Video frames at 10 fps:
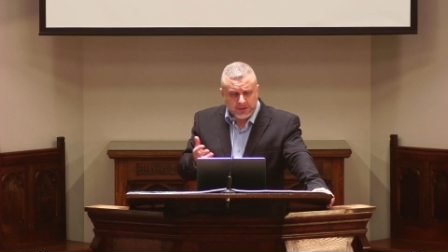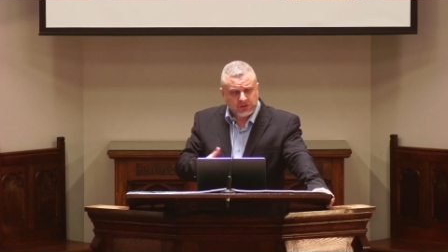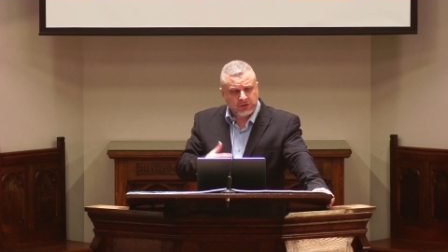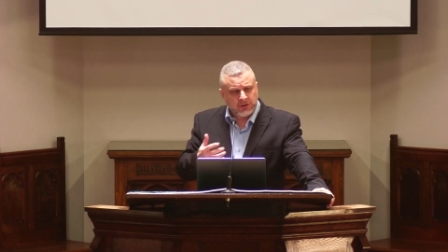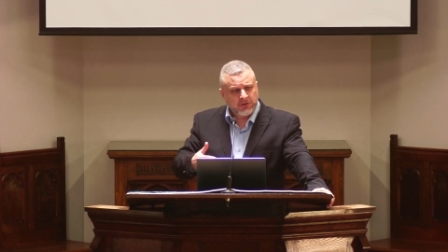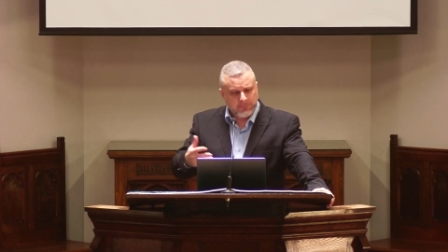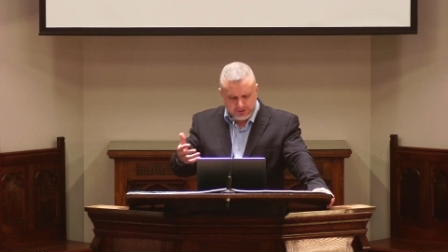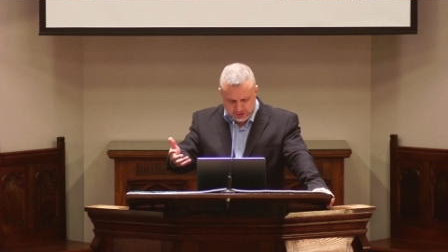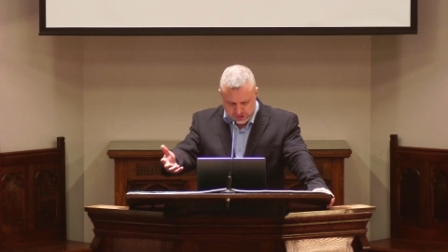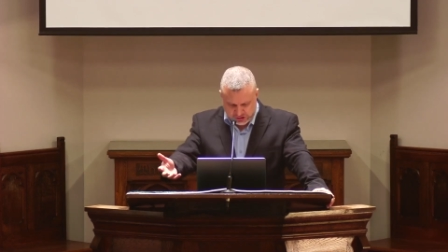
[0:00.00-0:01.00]
Shouldn't you
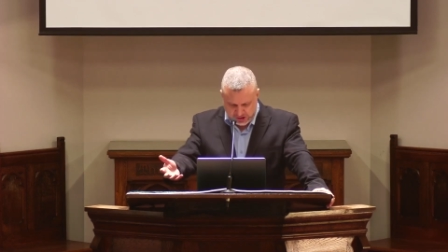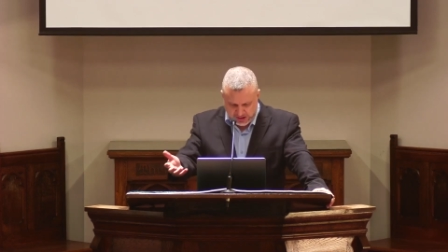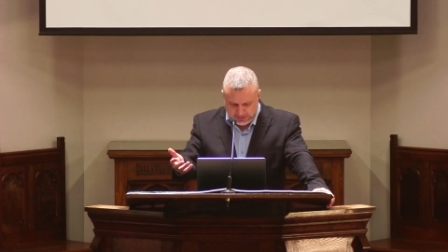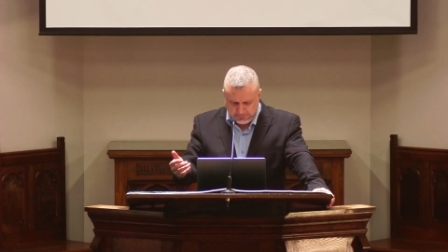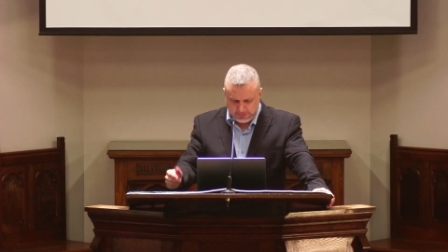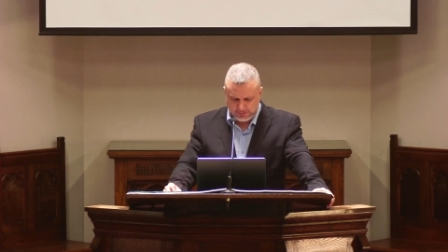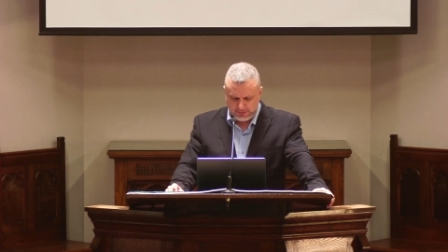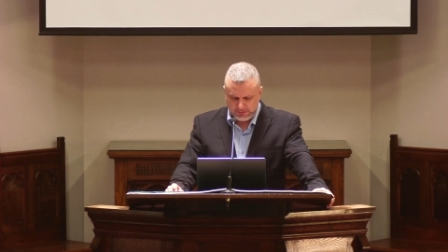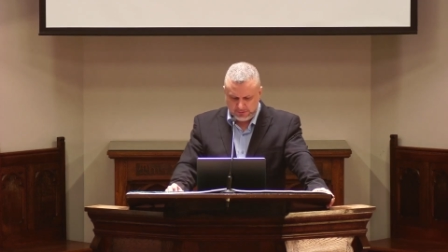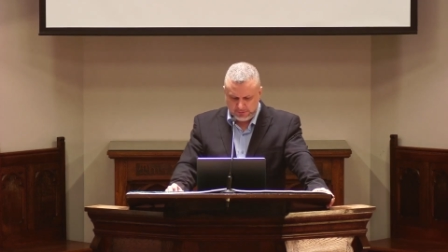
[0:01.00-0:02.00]
be ashamed?"
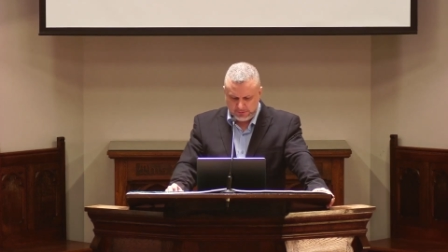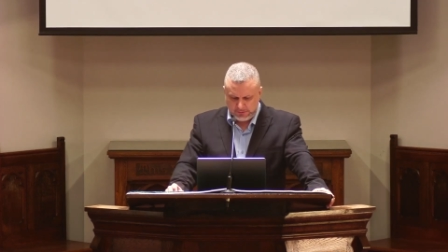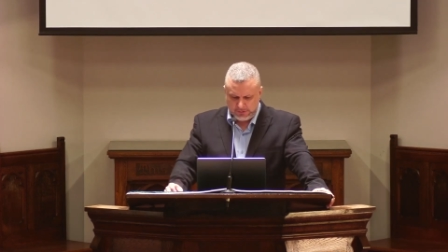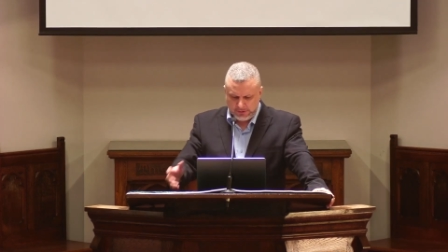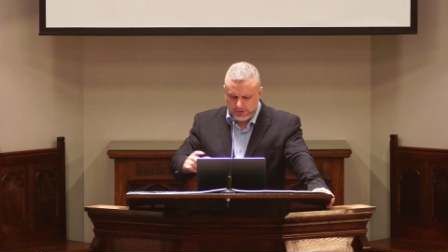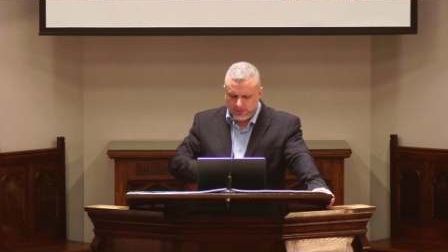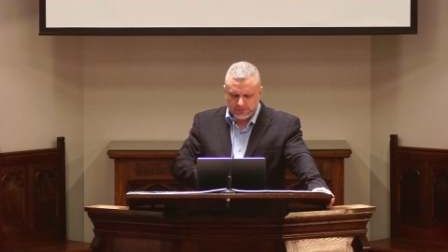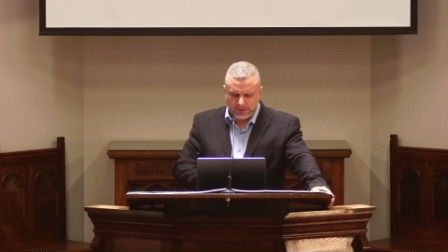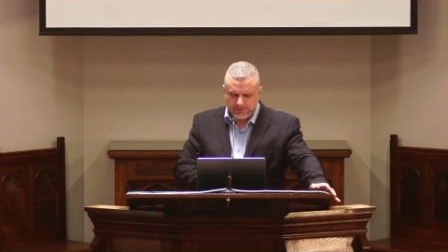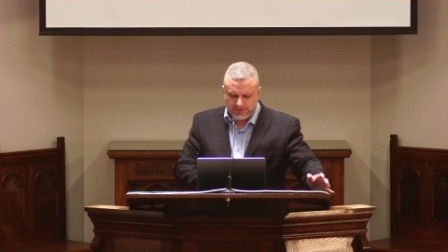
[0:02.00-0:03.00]
He goes
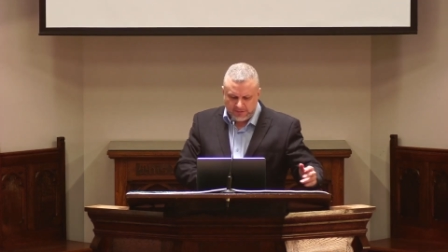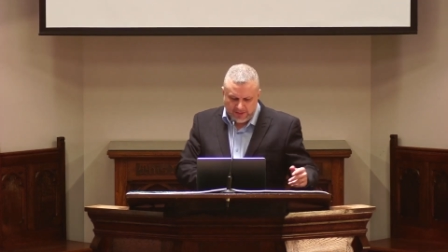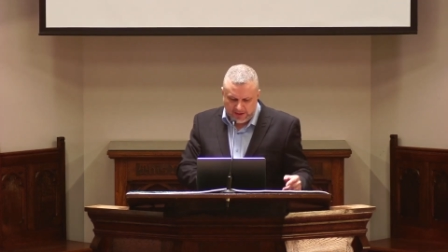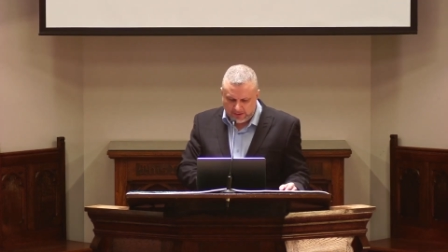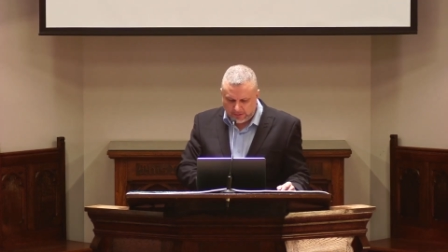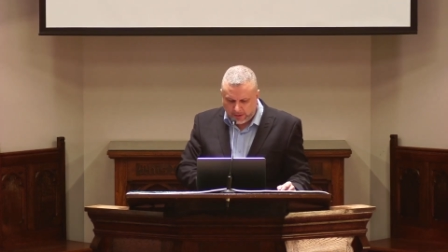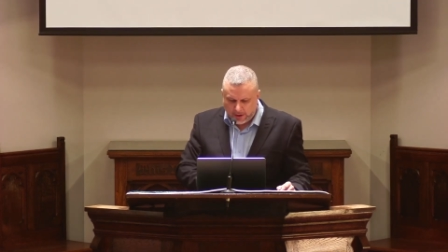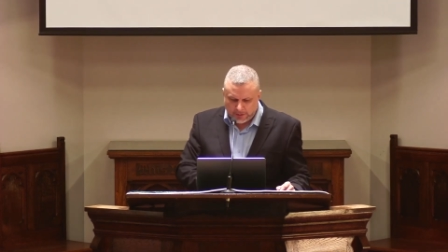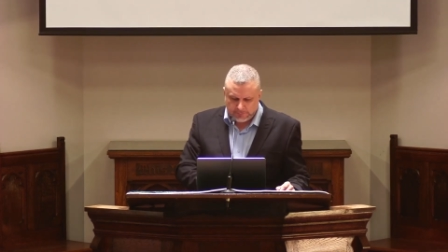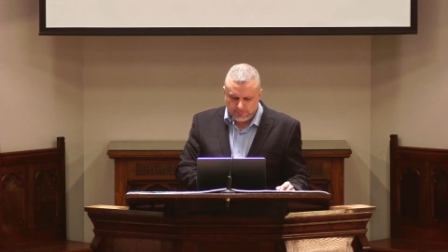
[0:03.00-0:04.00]
on to say they had
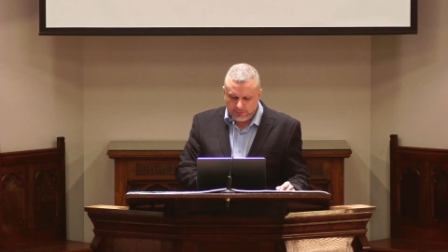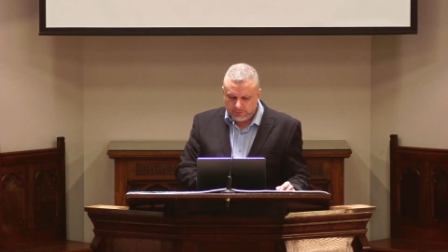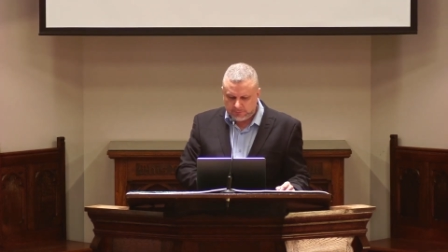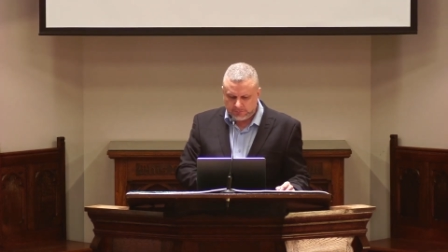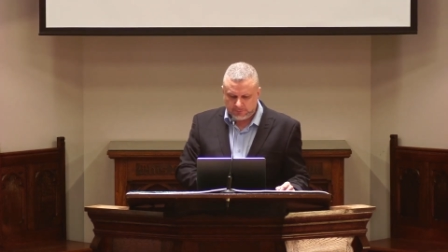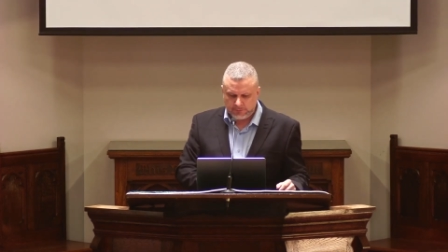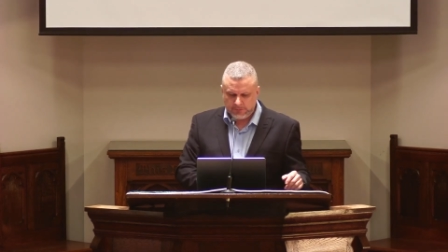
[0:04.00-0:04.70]
lawsuits.